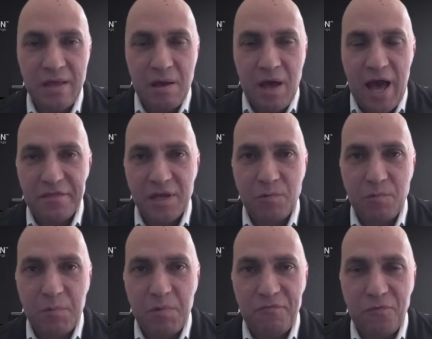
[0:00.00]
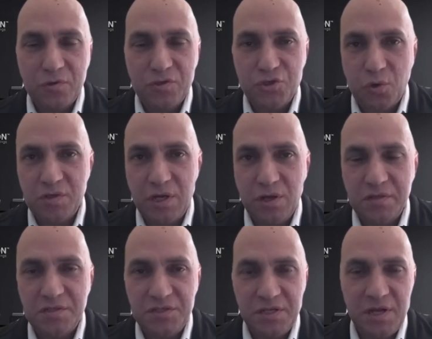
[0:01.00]
I think where we fall short a
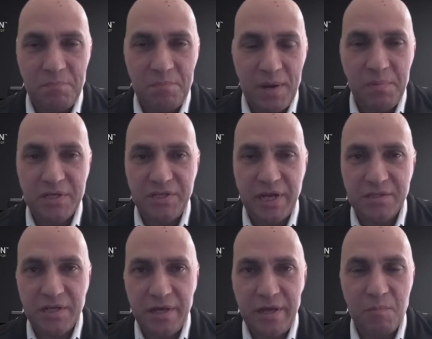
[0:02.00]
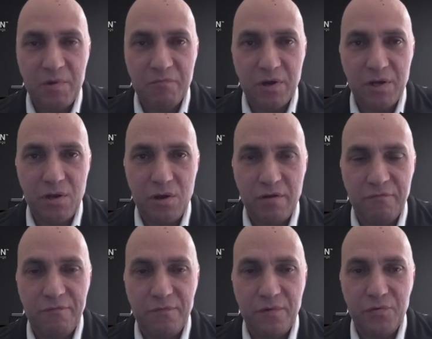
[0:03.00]
lot is in our public sector. We've got a lot
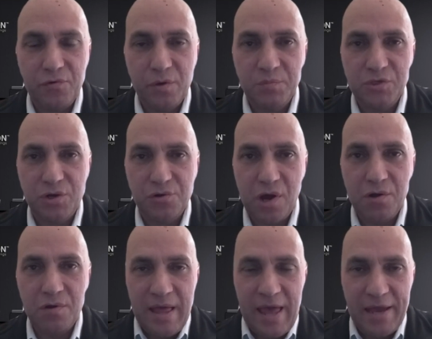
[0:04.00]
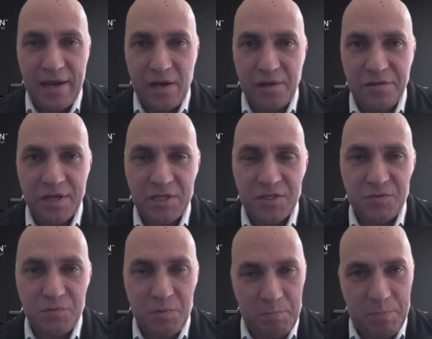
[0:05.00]
of room to grow. And I don't think
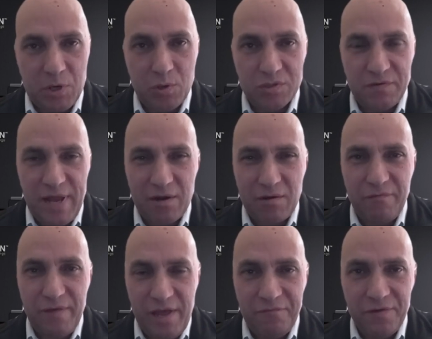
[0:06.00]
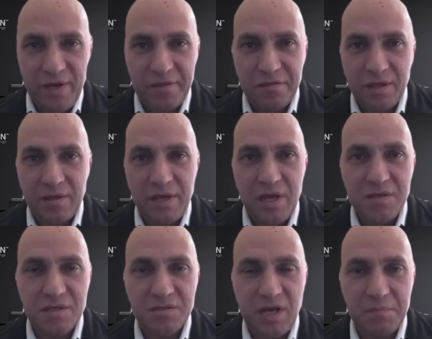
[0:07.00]
it's because of lack of effort. I think there
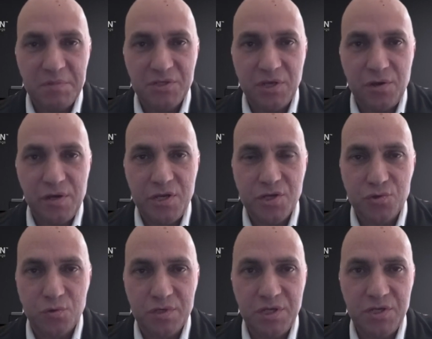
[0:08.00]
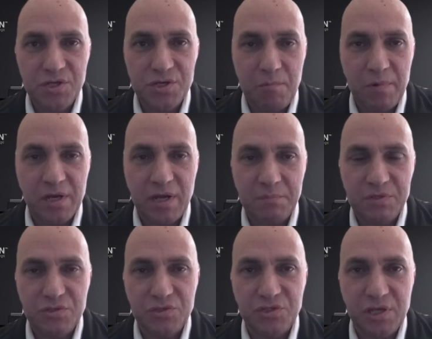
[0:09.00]
is a cybersecurity shortage when it comes
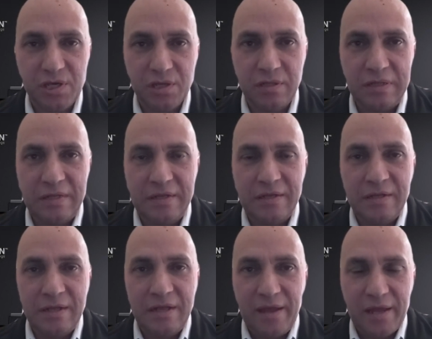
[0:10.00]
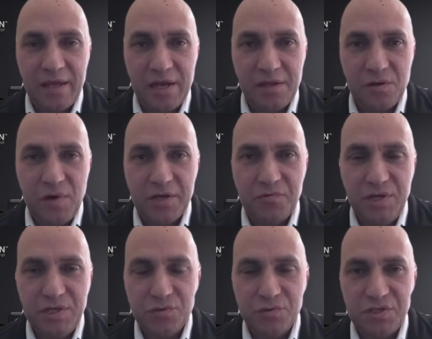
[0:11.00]
to skill and getting the right
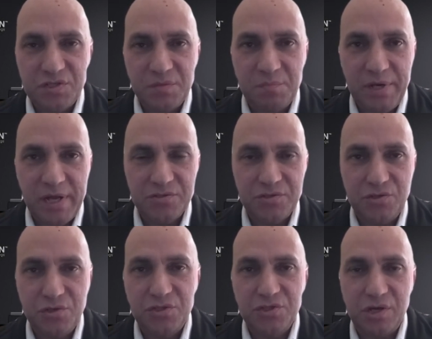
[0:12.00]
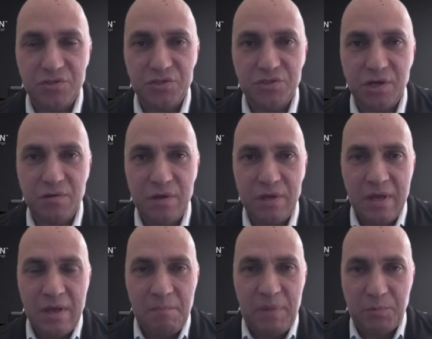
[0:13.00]
resources in place to do so.
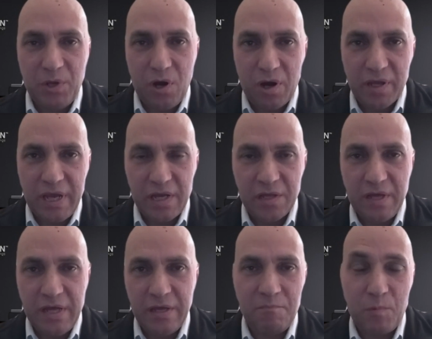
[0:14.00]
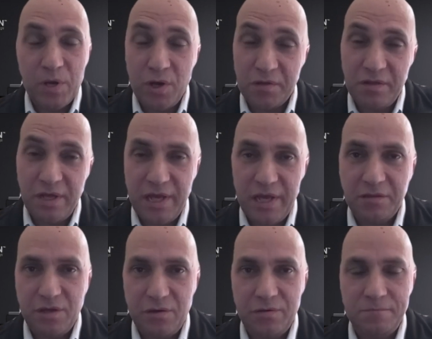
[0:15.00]
But we are getting there. We're not there yet, though.